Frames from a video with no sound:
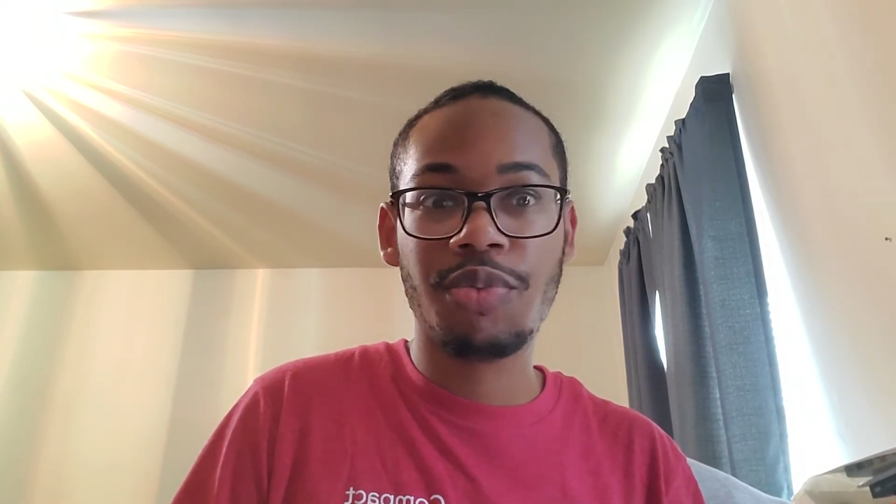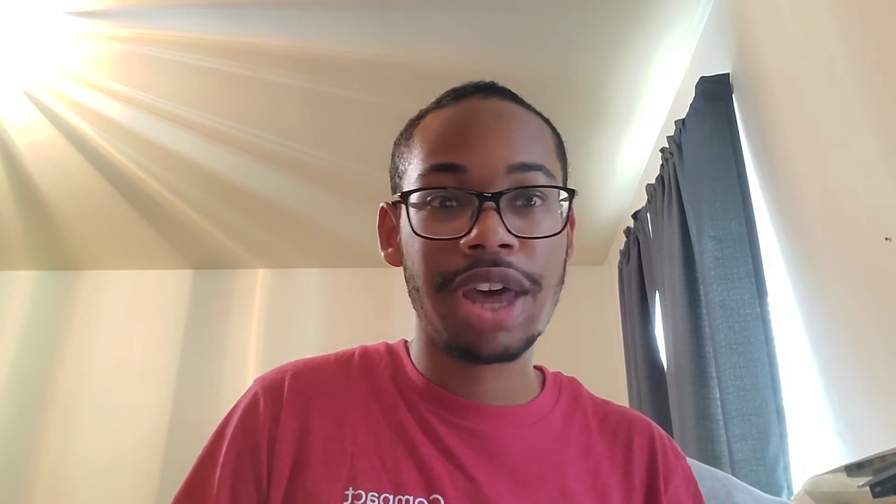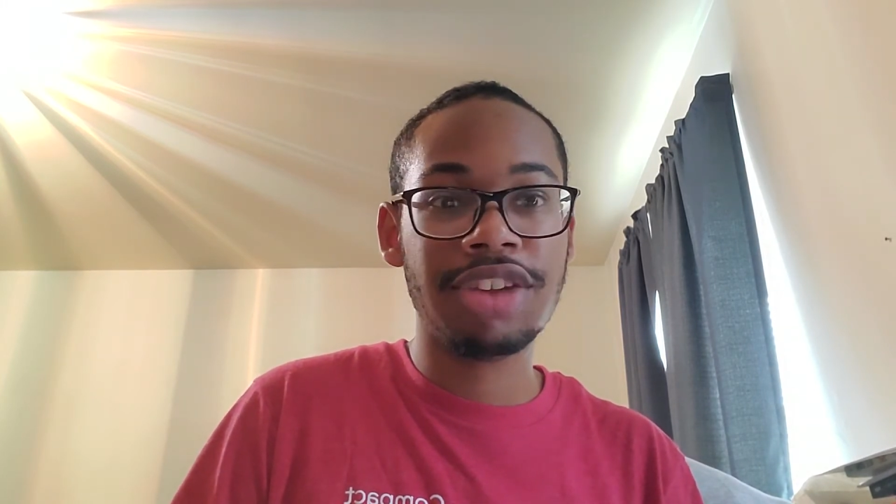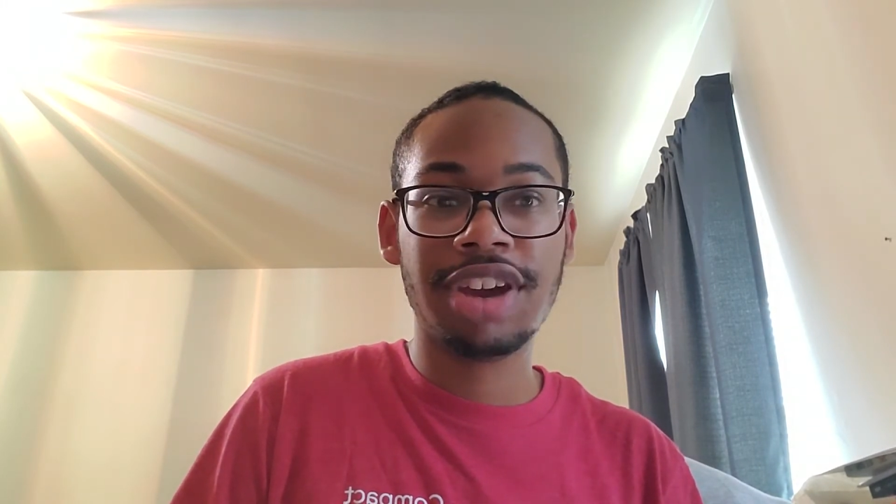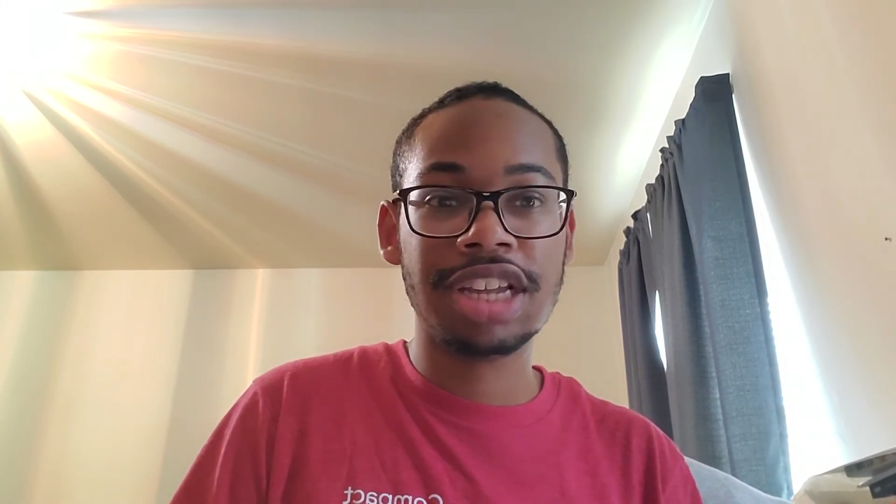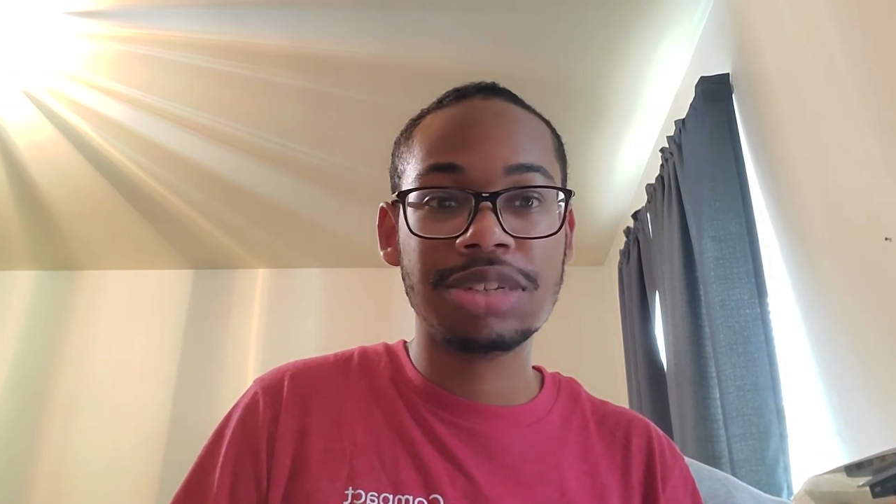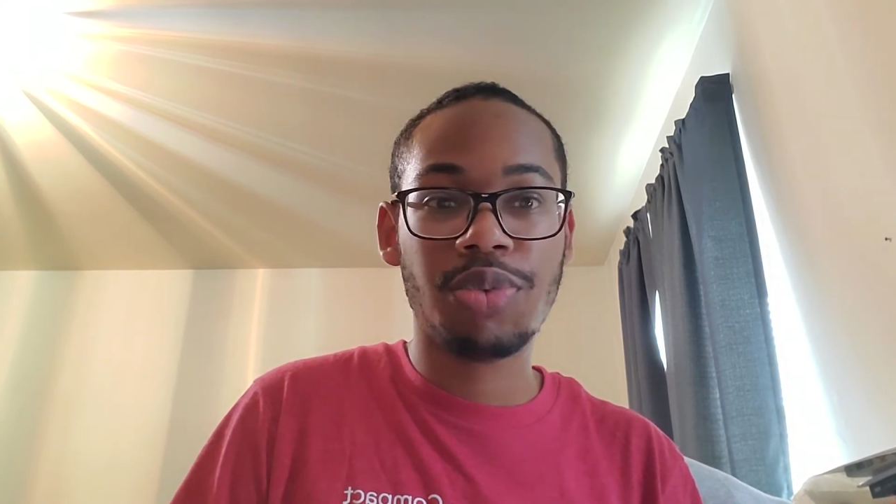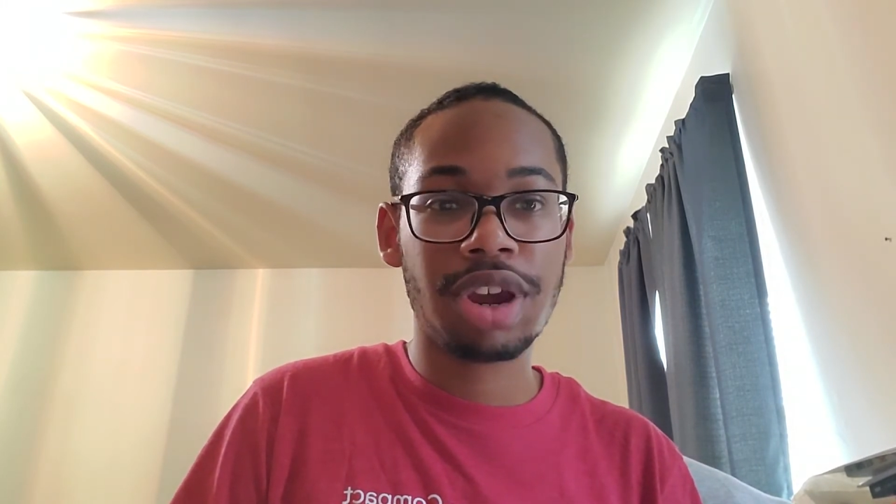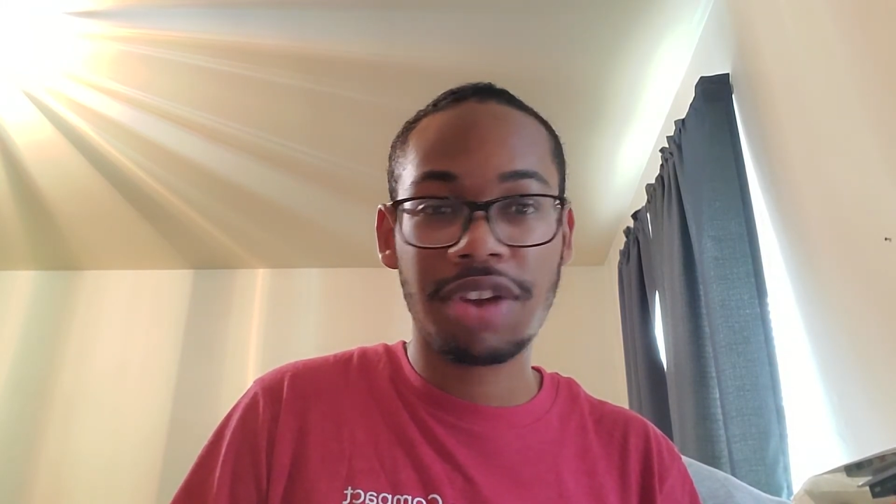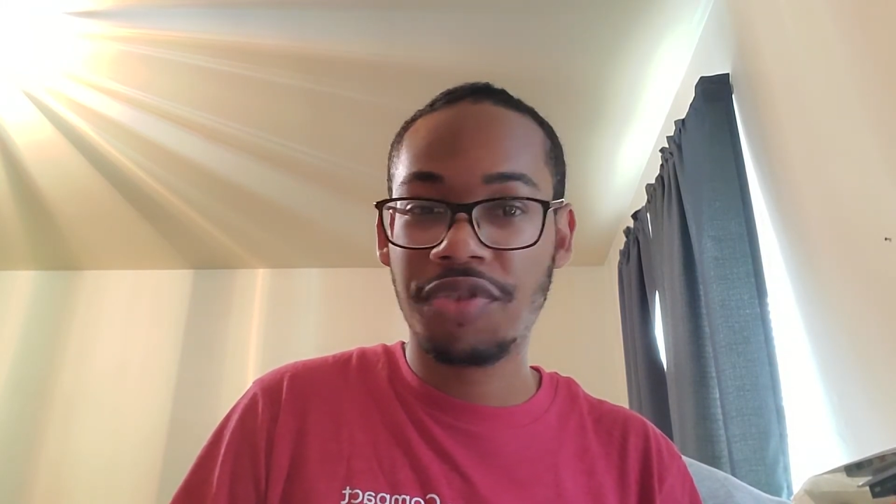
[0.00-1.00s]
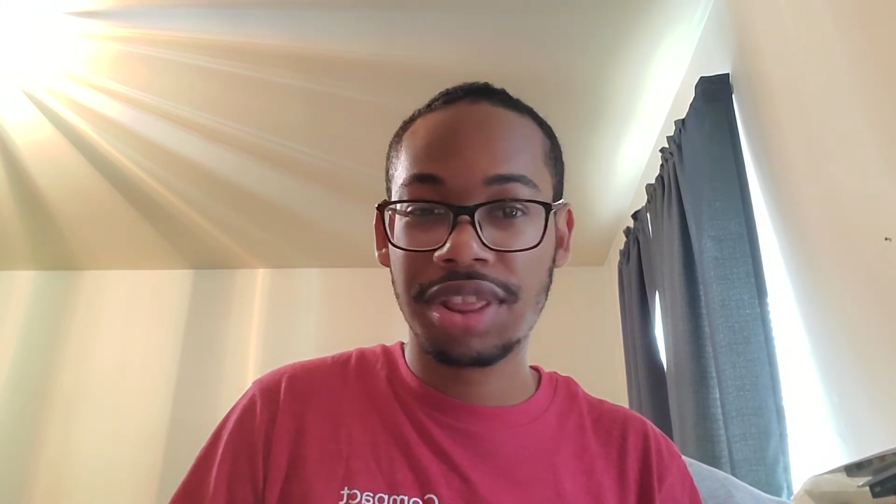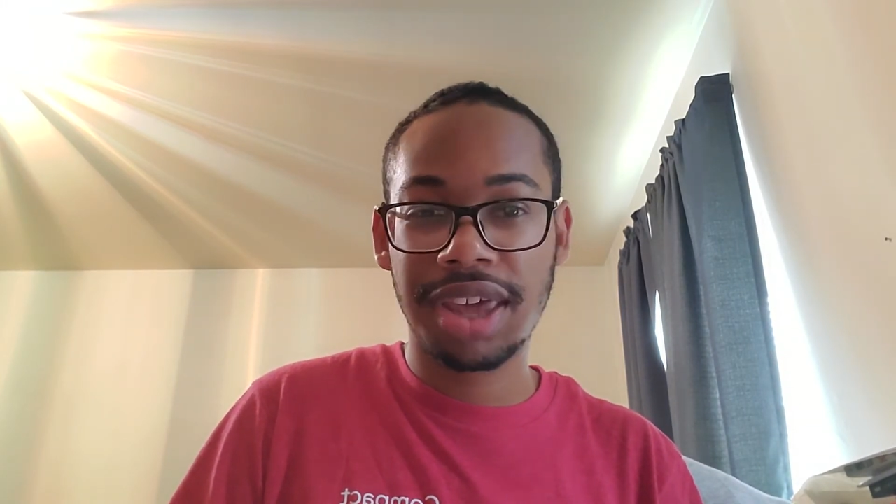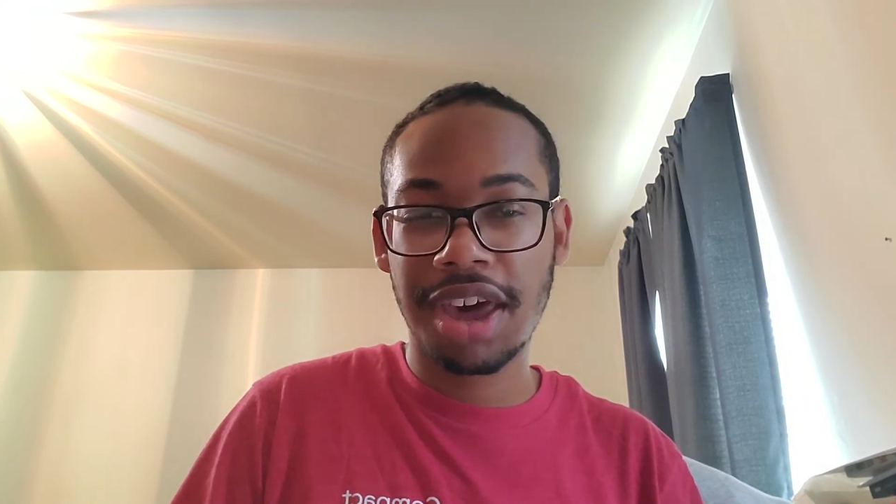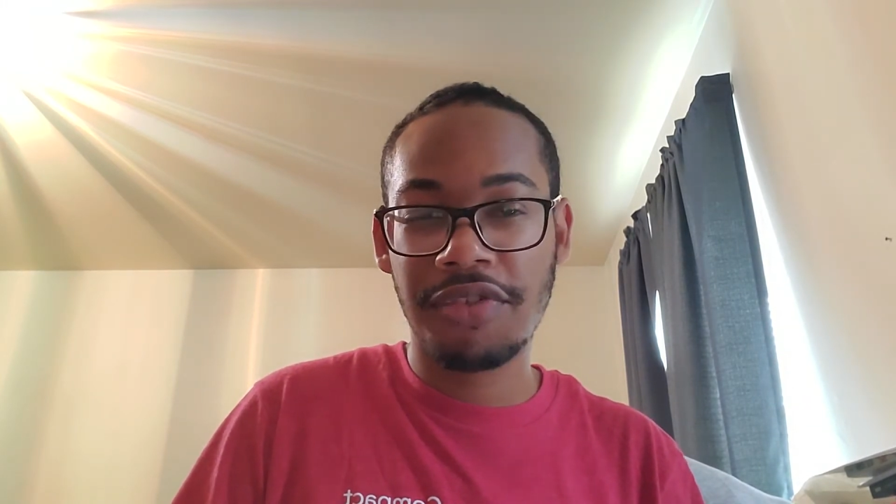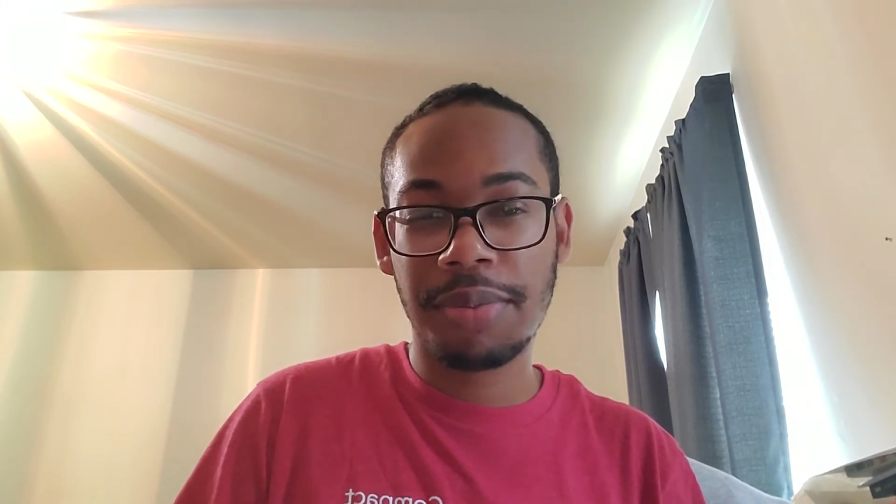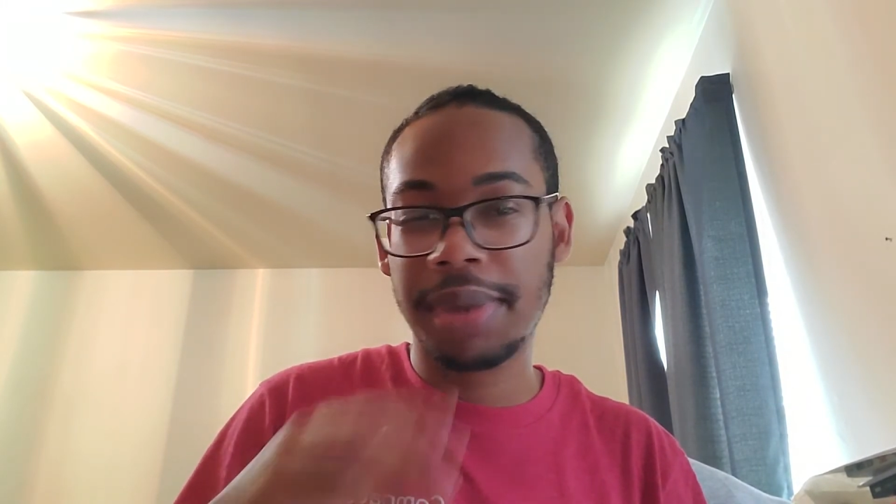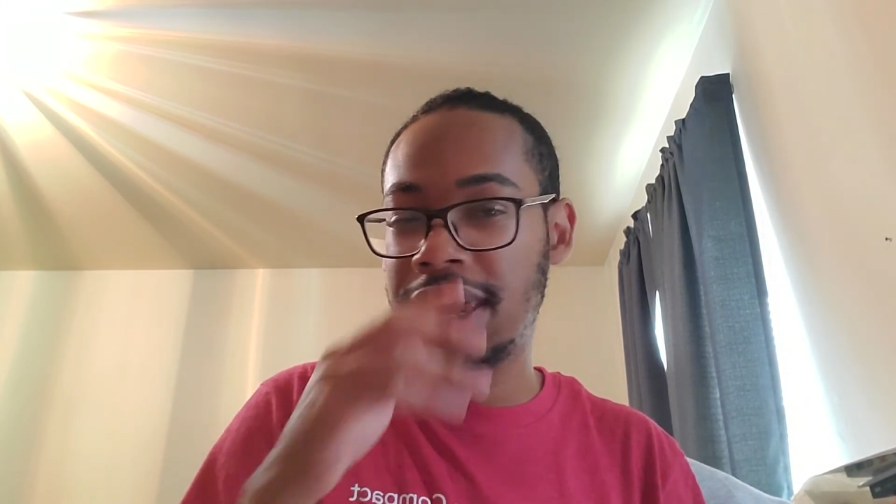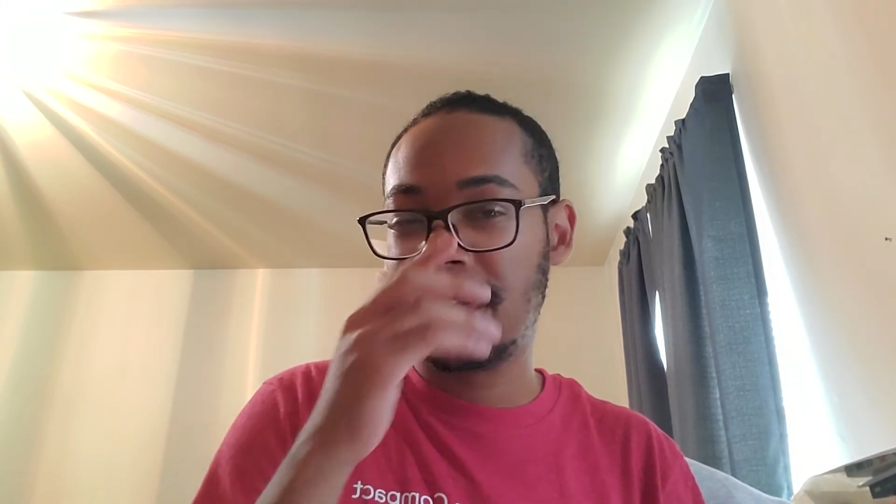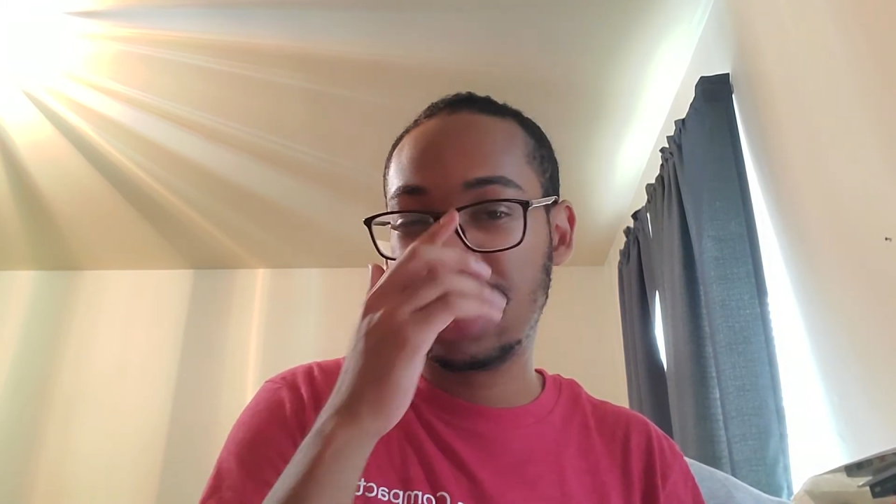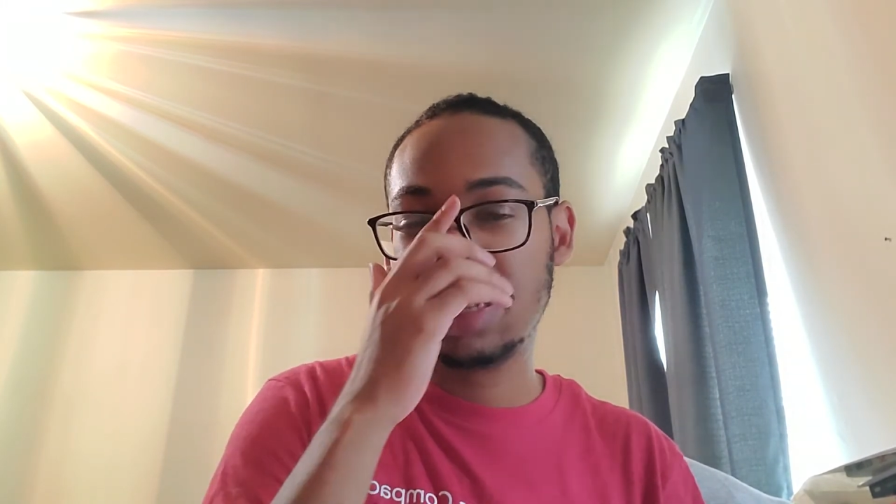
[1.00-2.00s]
whether it's working for the
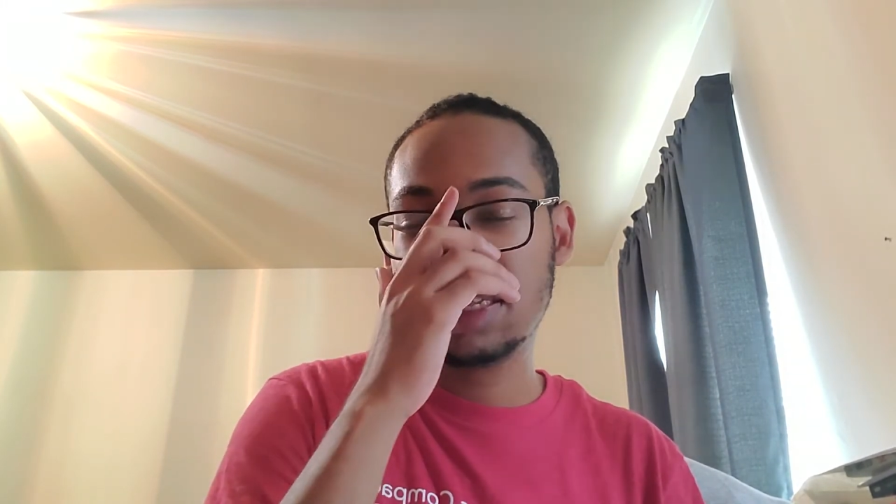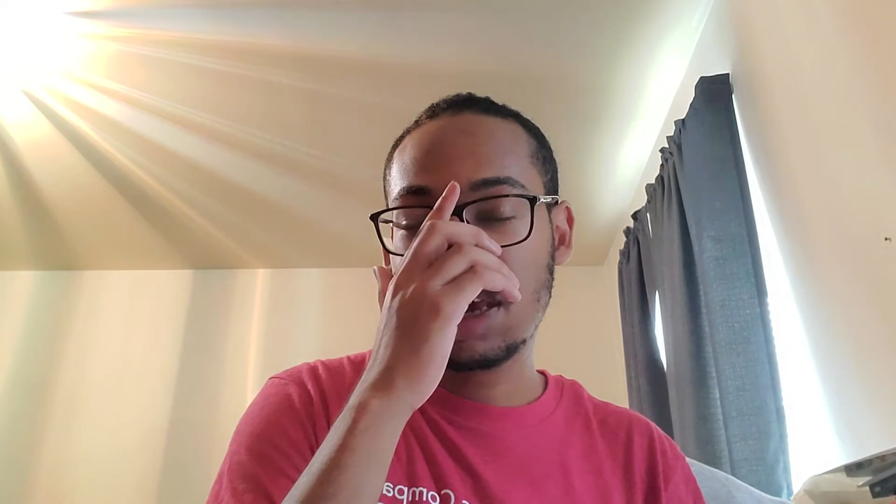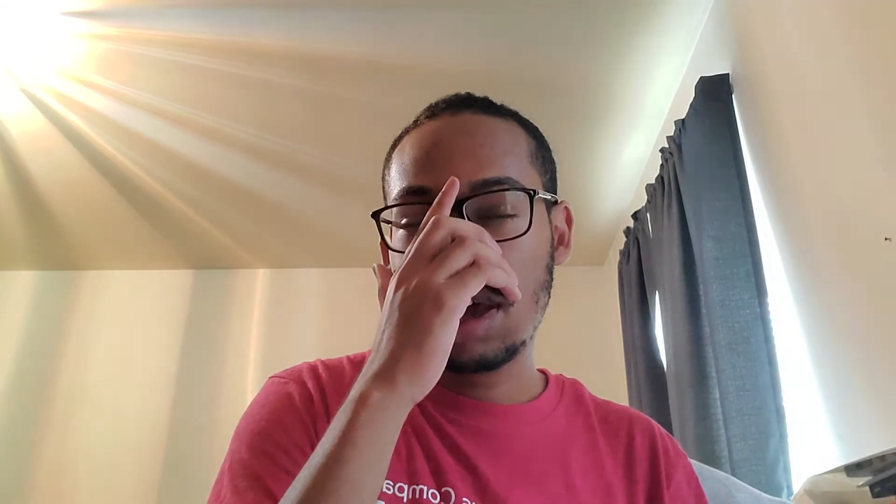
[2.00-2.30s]
government,